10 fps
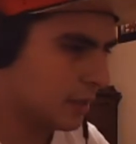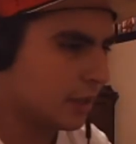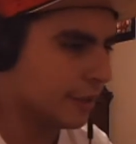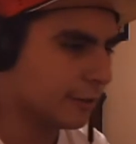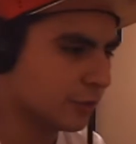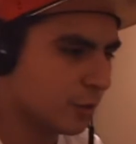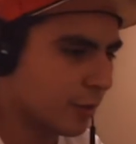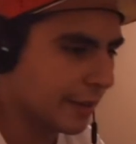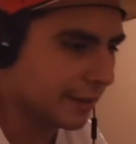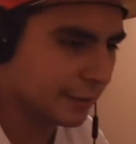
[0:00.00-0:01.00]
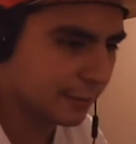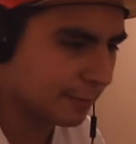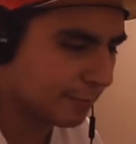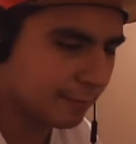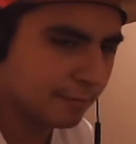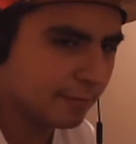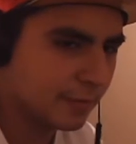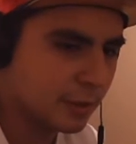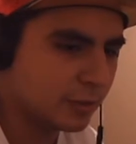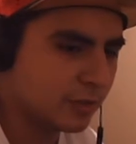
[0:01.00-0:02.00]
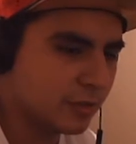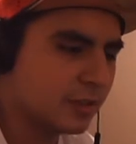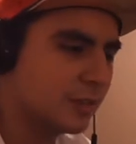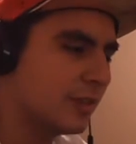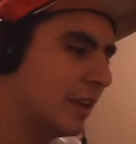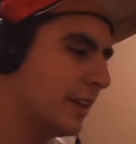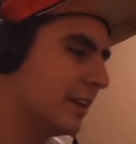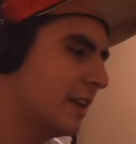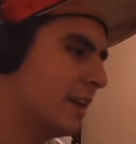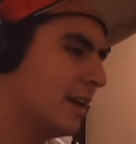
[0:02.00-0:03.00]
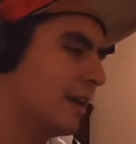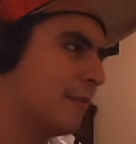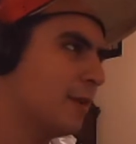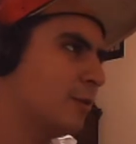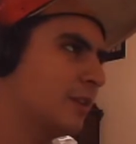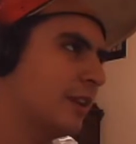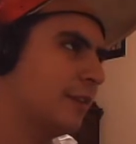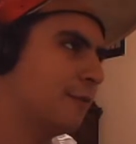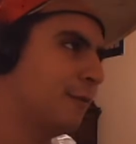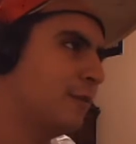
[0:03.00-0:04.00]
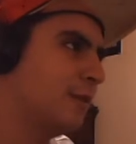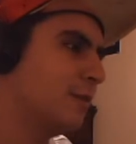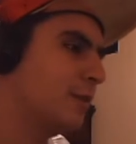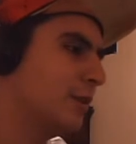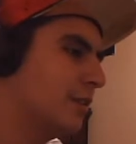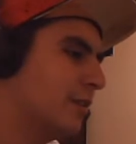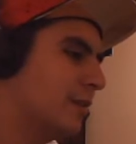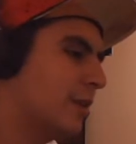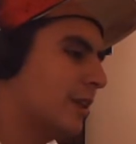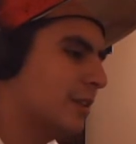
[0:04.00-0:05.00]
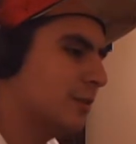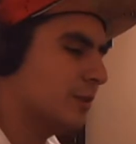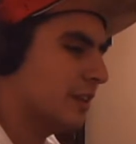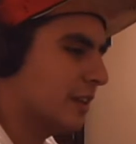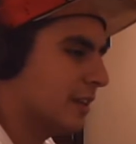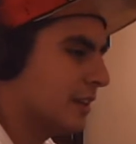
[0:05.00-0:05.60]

There's no way, because there's, like, if that was the case, fifty would, what, what, this was like,